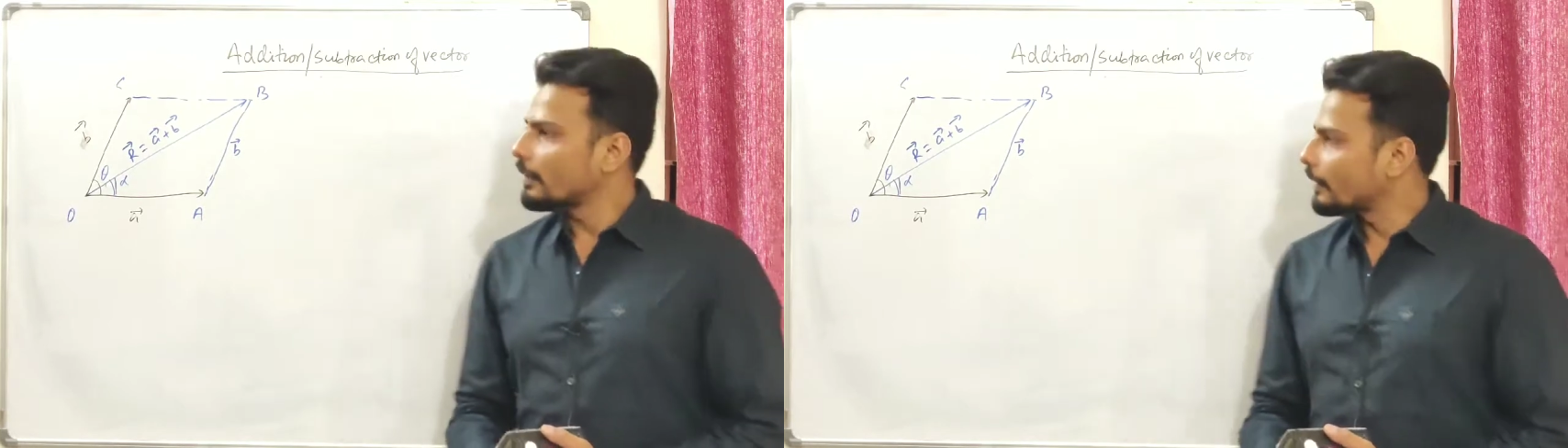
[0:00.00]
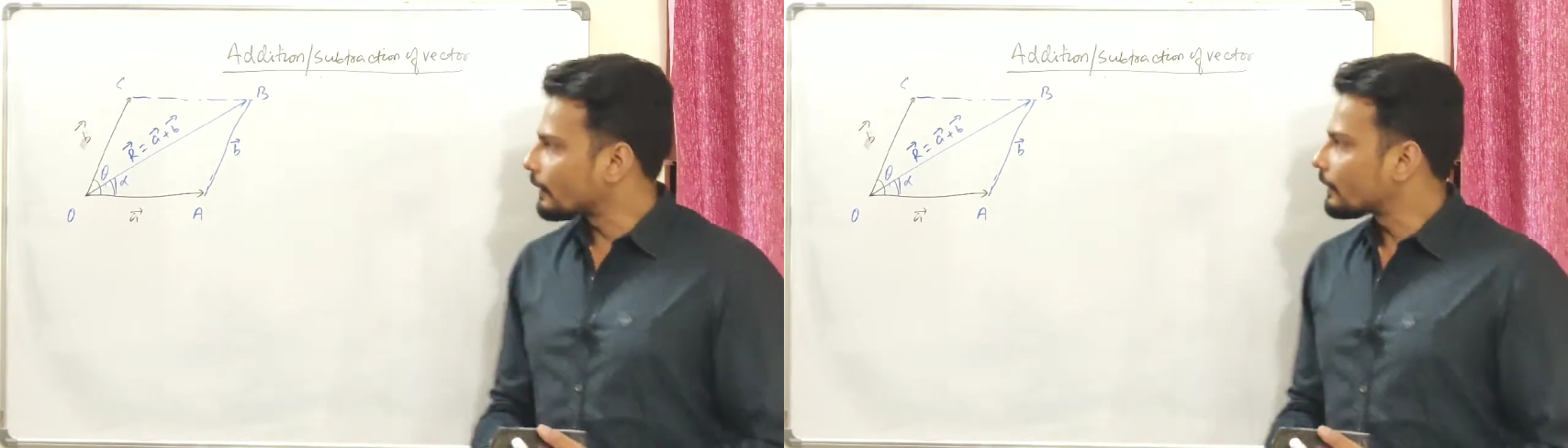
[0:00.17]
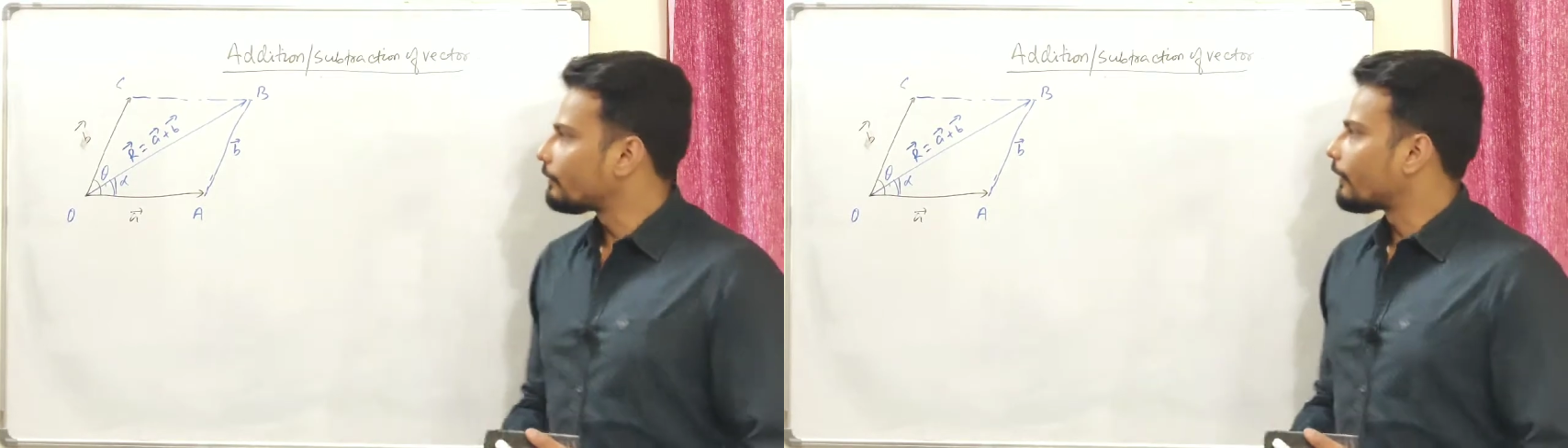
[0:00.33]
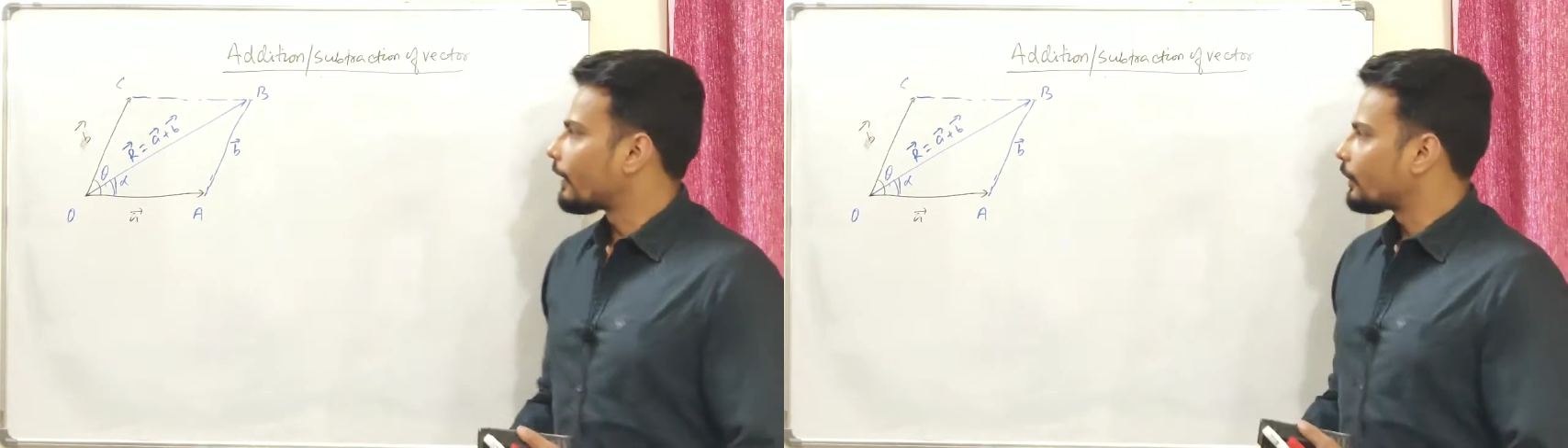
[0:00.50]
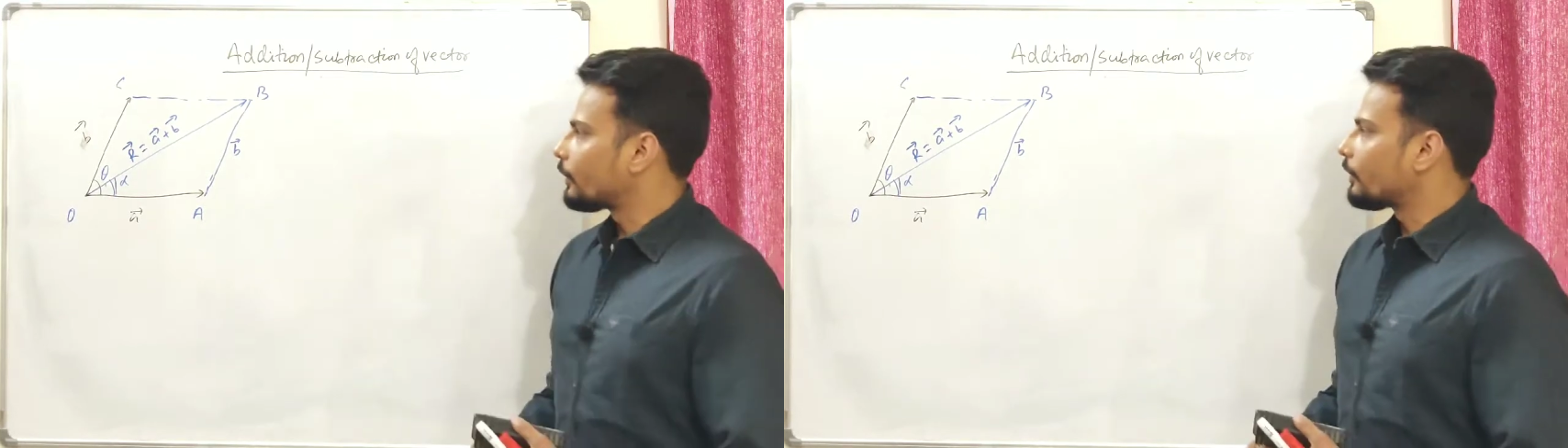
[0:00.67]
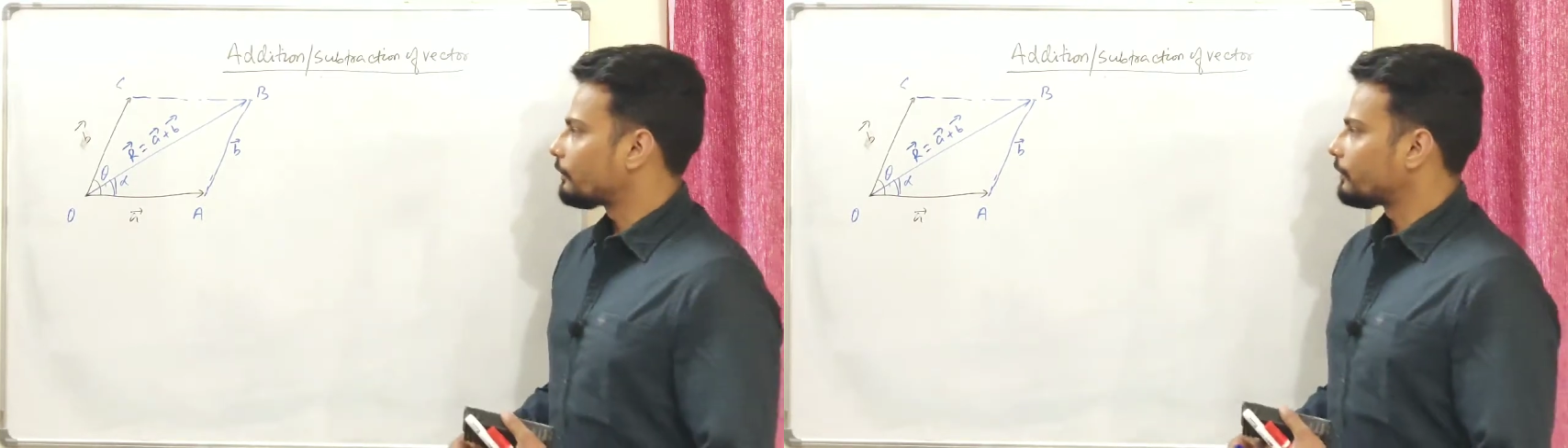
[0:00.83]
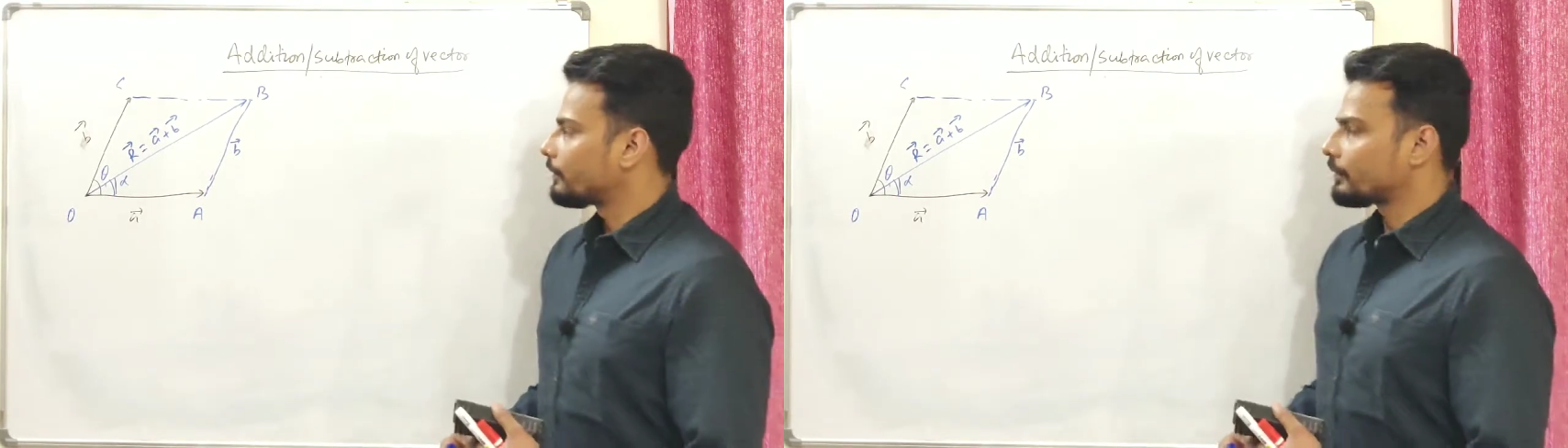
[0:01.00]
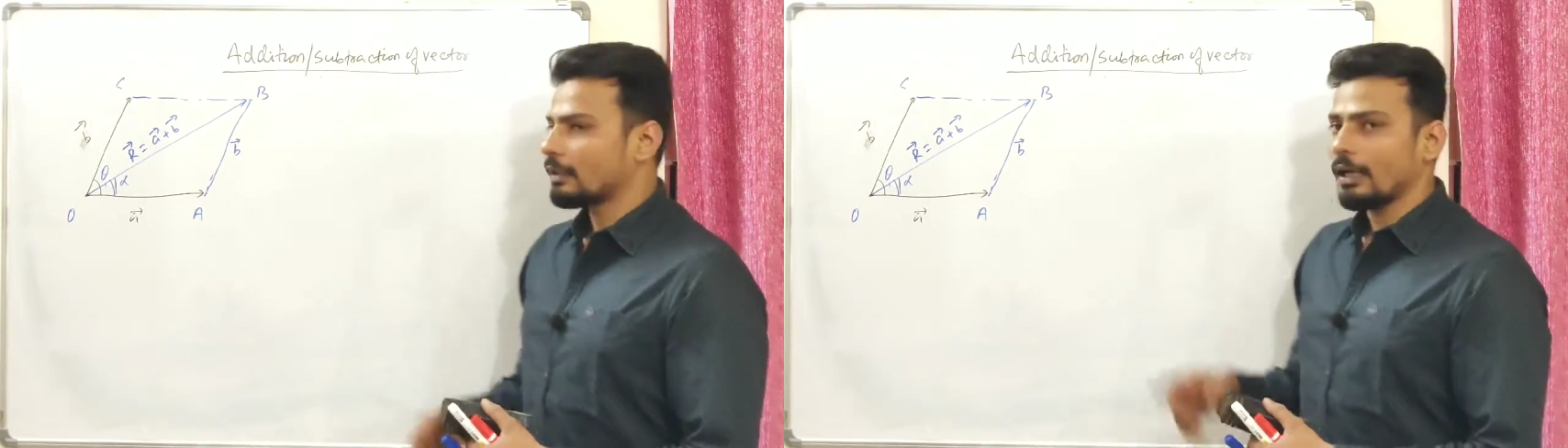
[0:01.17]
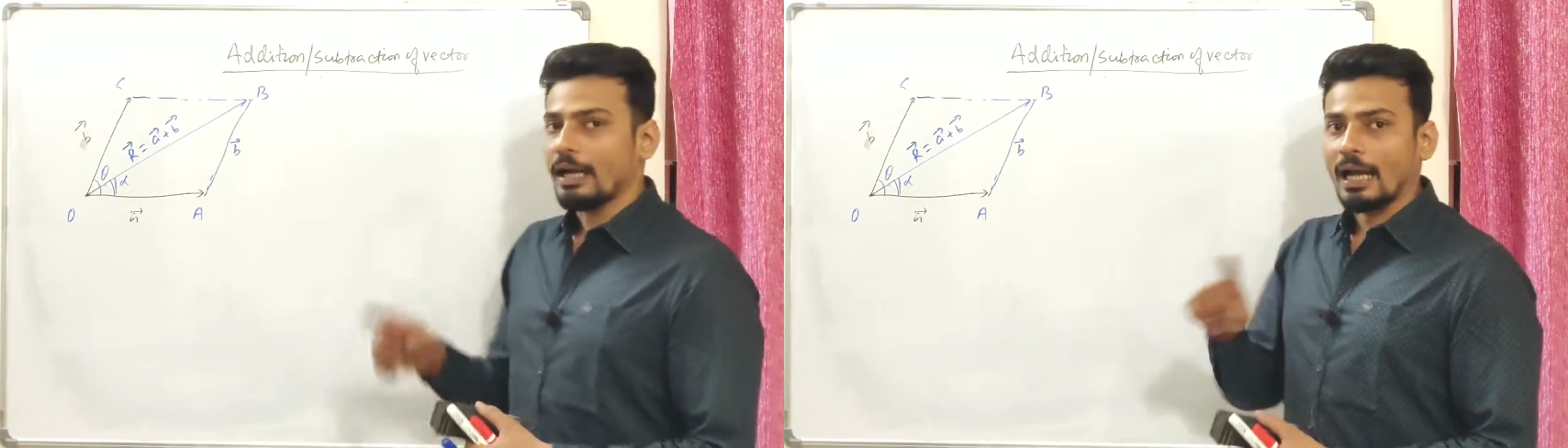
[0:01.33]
and get the value of the